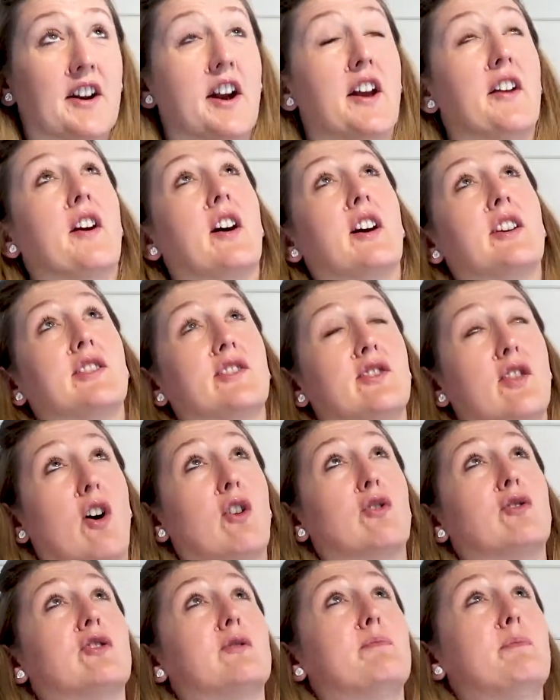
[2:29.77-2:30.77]
and I saw
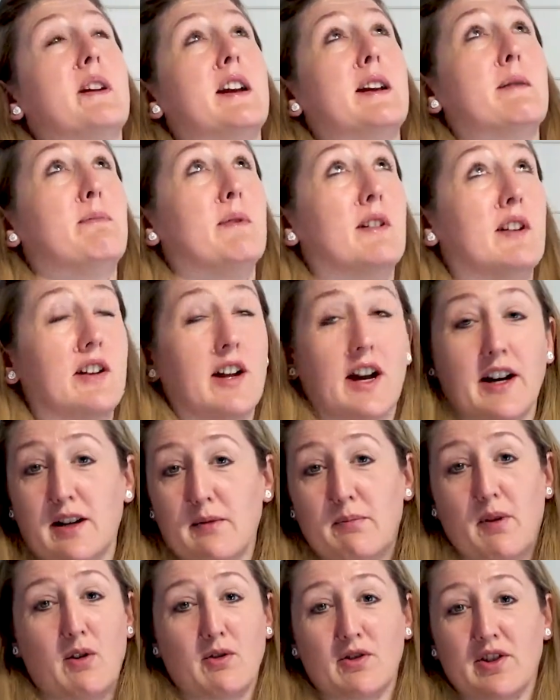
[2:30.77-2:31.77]
those people like
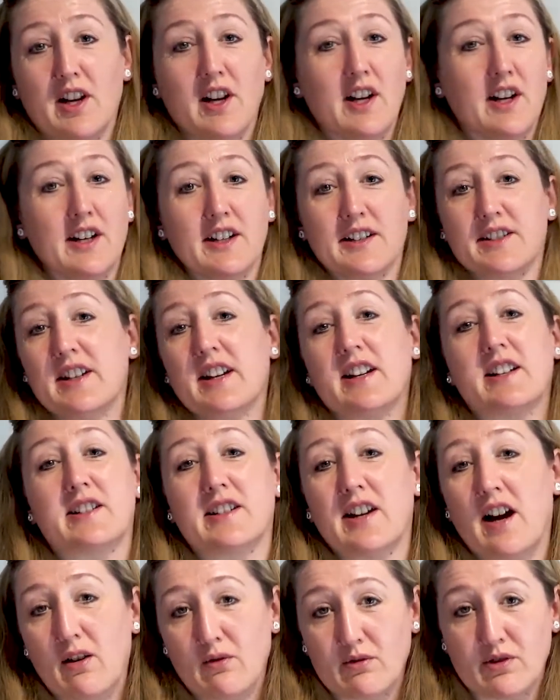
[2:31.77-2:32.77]
about
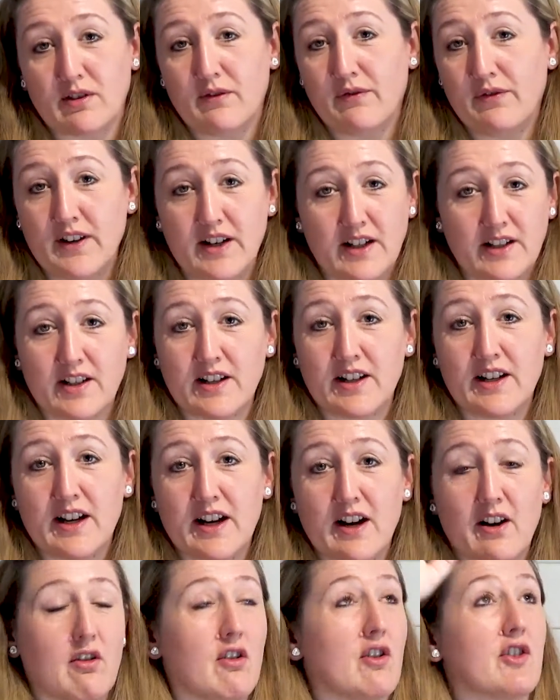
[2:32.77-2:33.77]
6,000 feet in
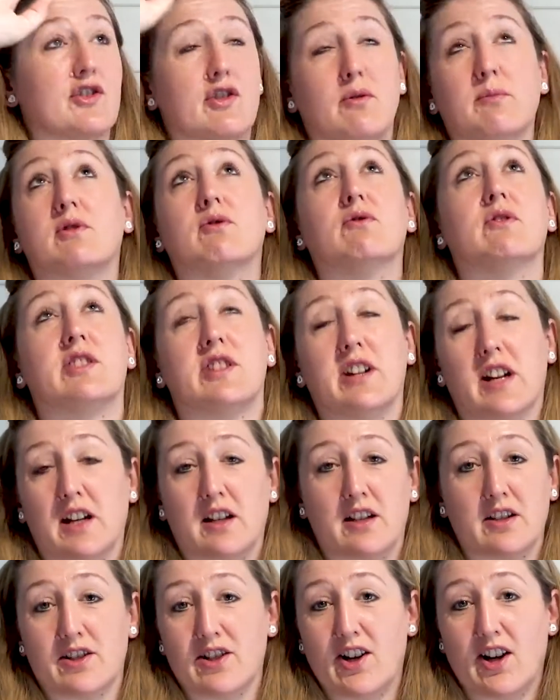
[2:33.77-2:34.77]
the air or something
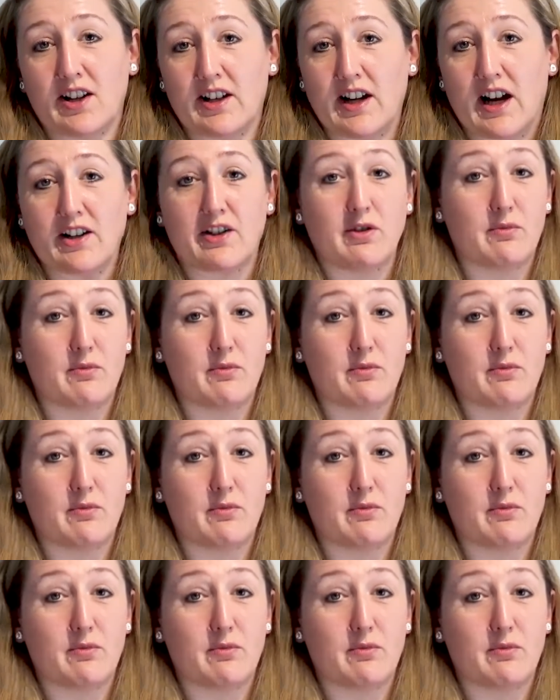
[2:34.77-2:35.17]
ridiculous like that,